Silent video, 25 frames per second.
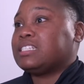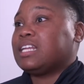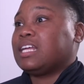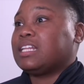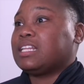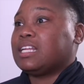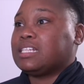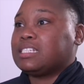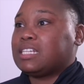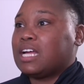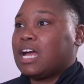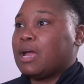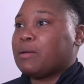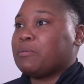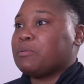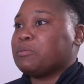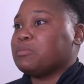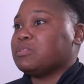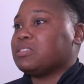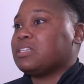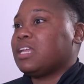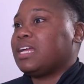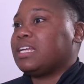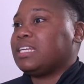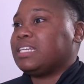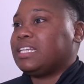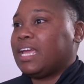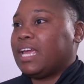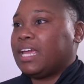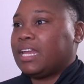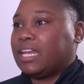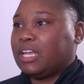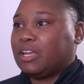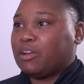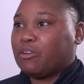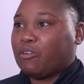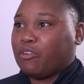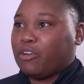And at that time, it was like
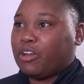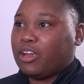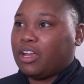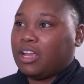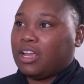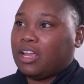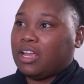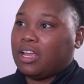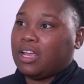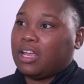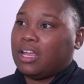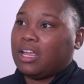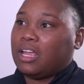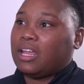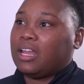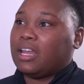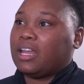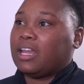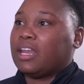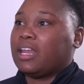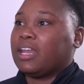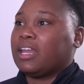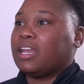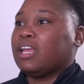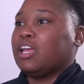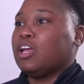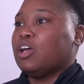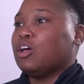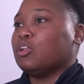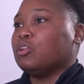Danny Green and